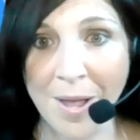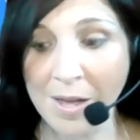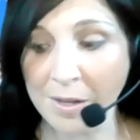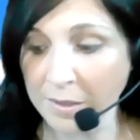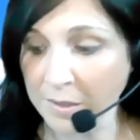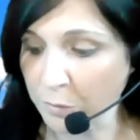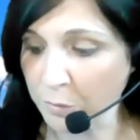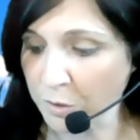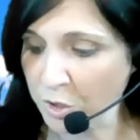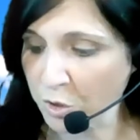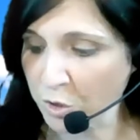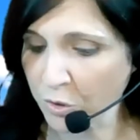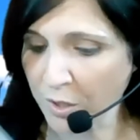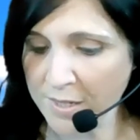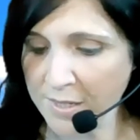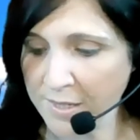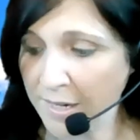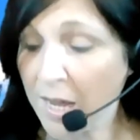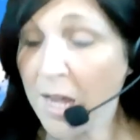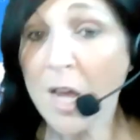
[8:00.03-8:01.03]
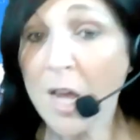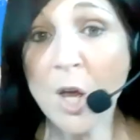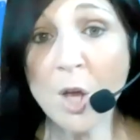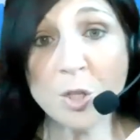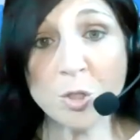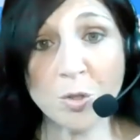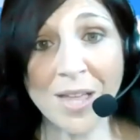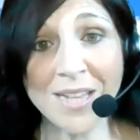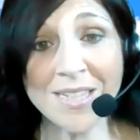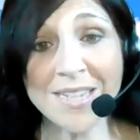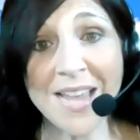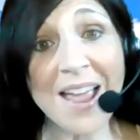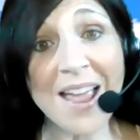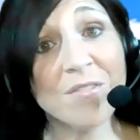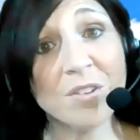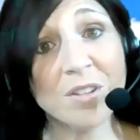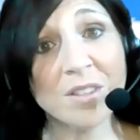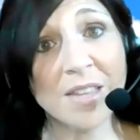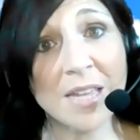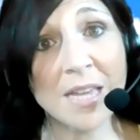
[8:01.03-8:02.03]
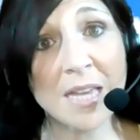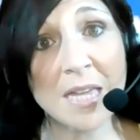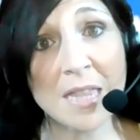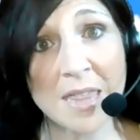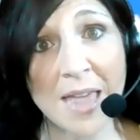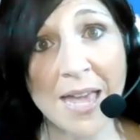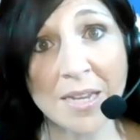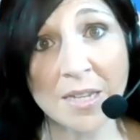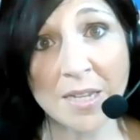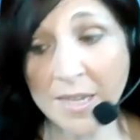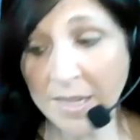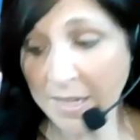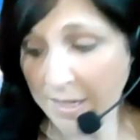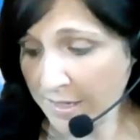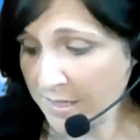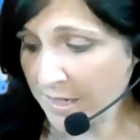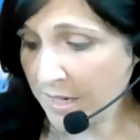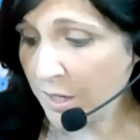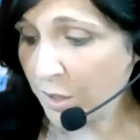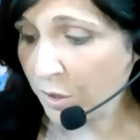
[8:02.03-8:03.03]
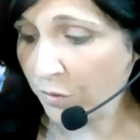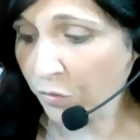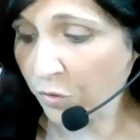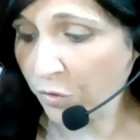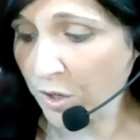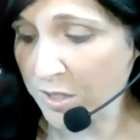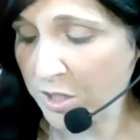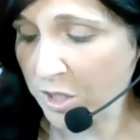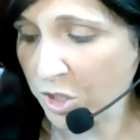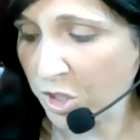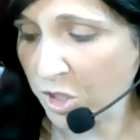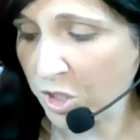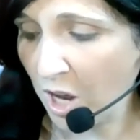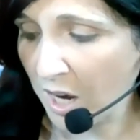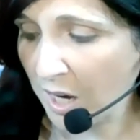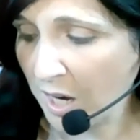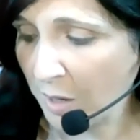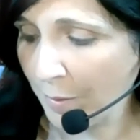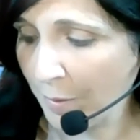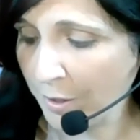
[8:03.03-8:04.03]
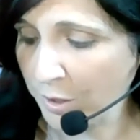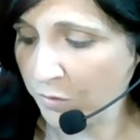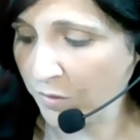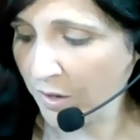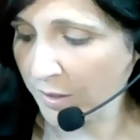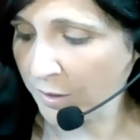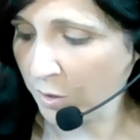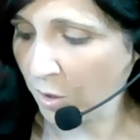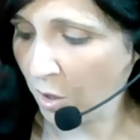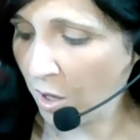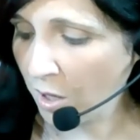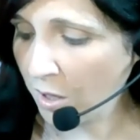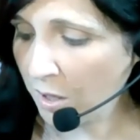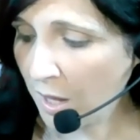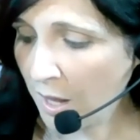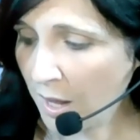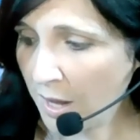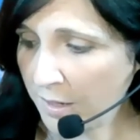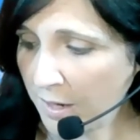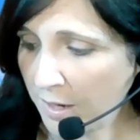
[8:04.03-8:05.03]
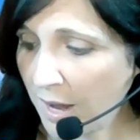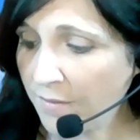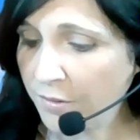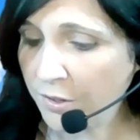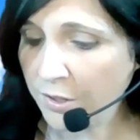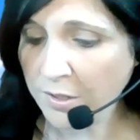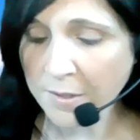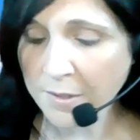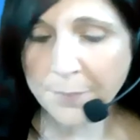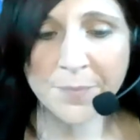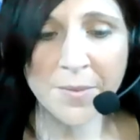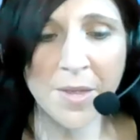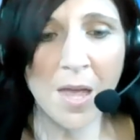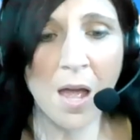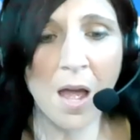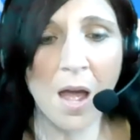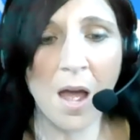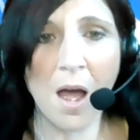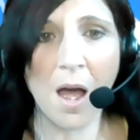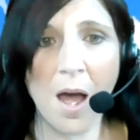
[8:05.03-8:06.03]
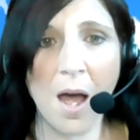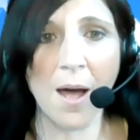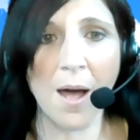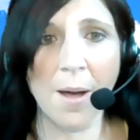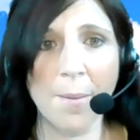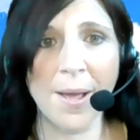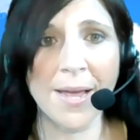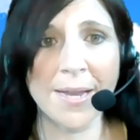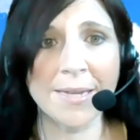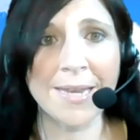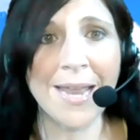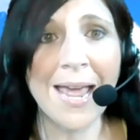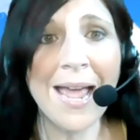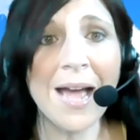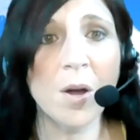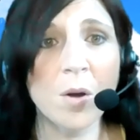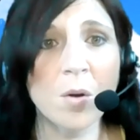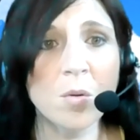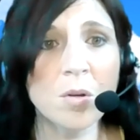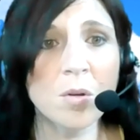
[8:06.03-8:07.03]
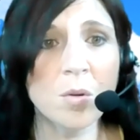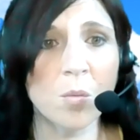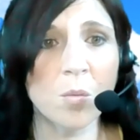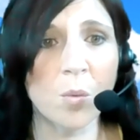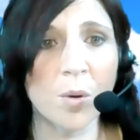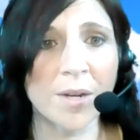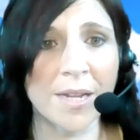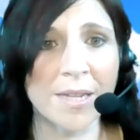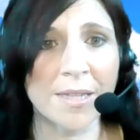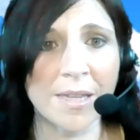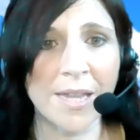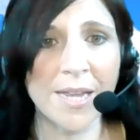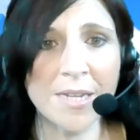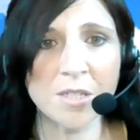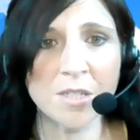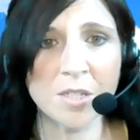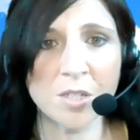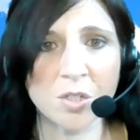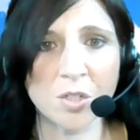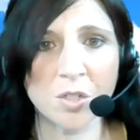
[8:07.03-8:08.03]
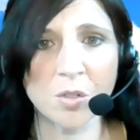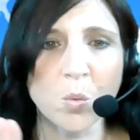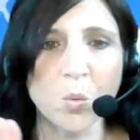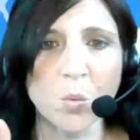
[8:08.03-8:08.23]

It was crazy. So that's everything that is here for us to talk about. You've got it all covered. And now what I'd like to do,